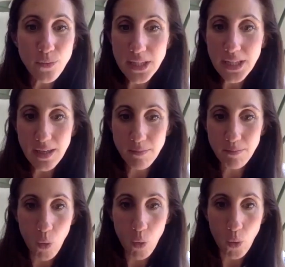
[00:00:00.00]
really
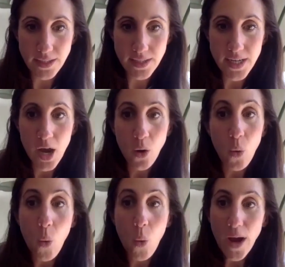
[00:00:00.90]
important
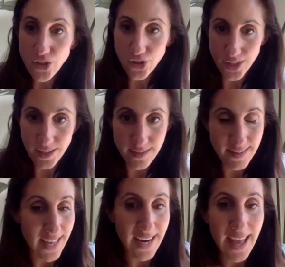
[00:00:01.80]
questions
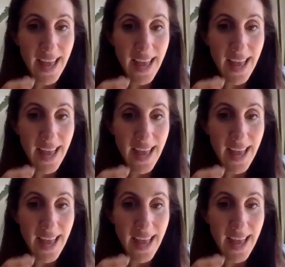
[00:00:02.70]
that